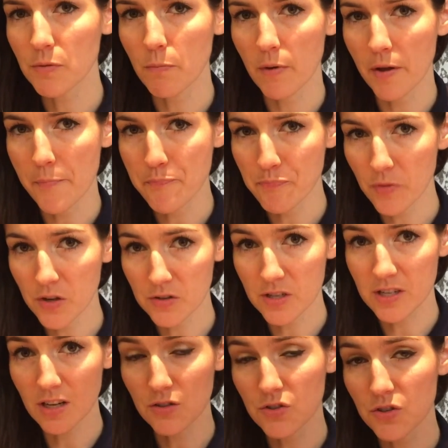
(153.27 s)
but there's a
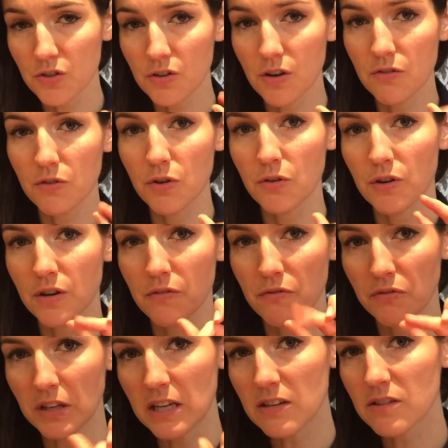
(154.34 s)
texture of coconut
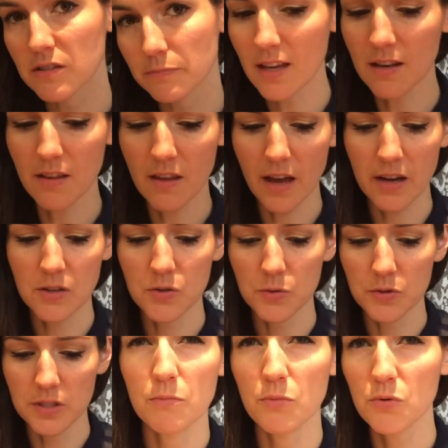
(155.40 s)
flakes in the
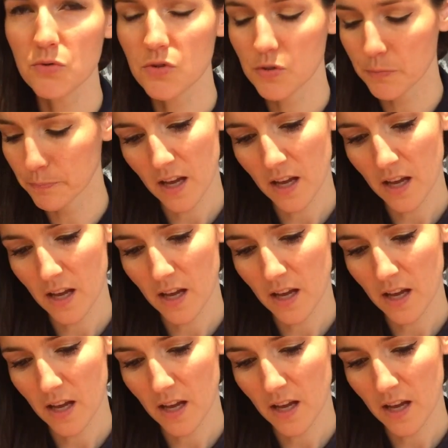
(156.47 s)
actual mousse,